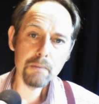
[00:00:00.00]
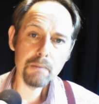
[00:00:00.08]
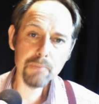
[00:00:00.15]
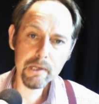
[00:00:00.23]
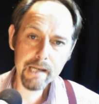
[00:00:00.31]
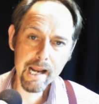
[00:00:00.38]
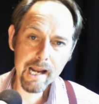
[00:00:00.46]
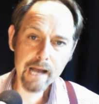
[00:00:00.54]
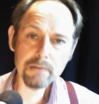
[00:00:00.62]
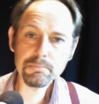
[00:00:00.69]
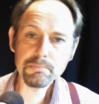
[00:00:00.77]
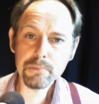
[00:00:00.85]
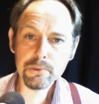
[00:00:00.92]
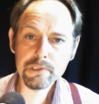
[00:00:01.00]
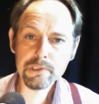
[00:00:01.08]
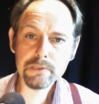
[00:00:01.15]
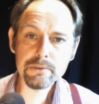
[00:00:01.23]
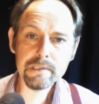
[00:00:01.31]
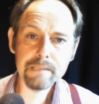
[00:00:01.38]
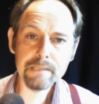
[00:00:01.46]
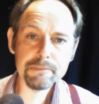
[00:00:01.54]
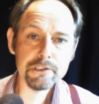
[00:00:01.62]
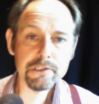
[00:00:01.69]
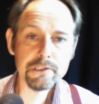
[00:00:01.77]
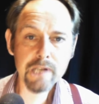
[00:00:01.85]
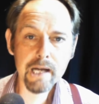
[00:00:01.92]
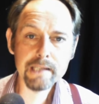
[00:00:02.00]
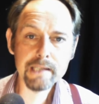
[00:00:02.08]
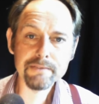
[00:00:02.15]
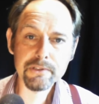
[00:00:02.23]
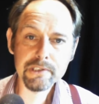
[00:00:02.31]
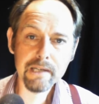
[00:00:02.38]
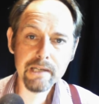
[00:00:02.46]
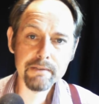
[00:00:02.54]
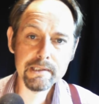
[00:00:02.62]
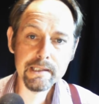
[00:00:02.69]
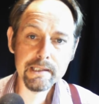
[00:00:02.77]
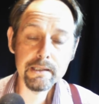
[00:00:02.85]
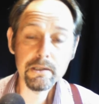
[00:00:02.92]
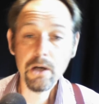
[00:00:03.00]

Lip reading: But now, Portugal seems tired of austerity.